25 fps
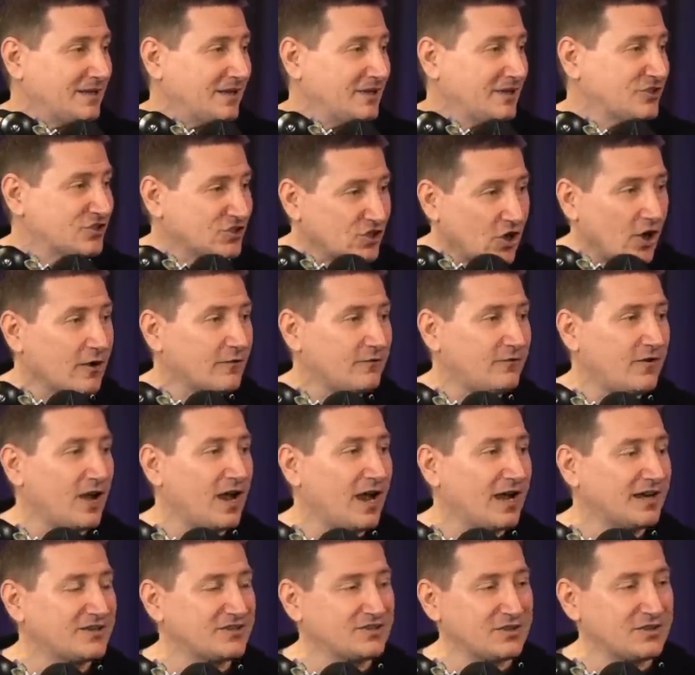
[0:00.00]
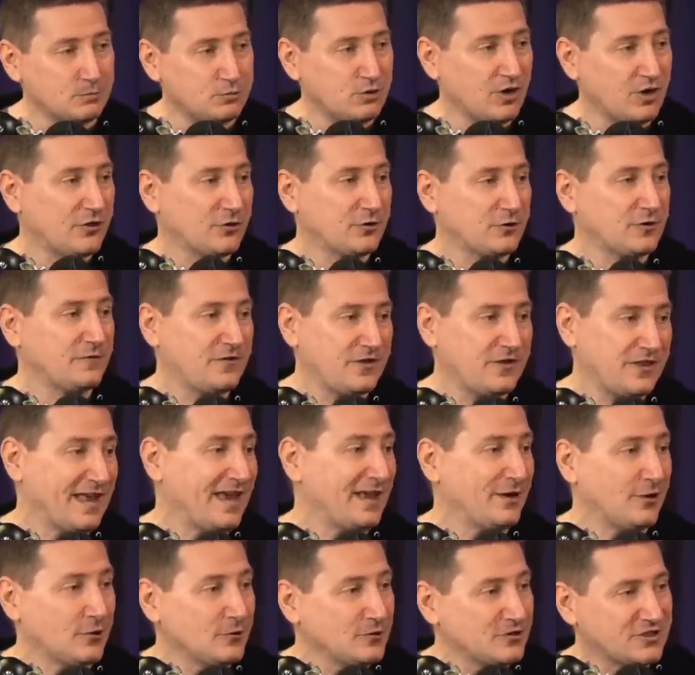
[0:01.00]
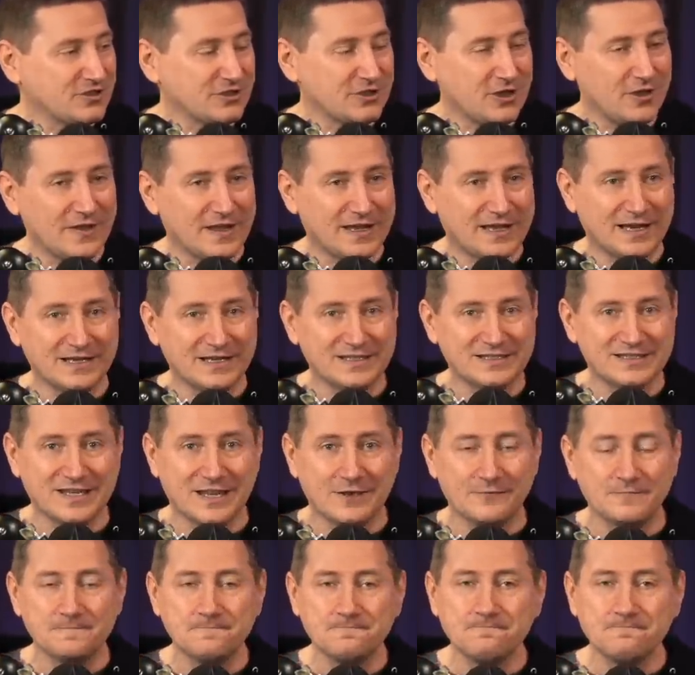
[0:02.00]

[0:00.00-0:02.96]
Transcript: uh, Star Fox, the brother of Thanos, and all that kind of stuff.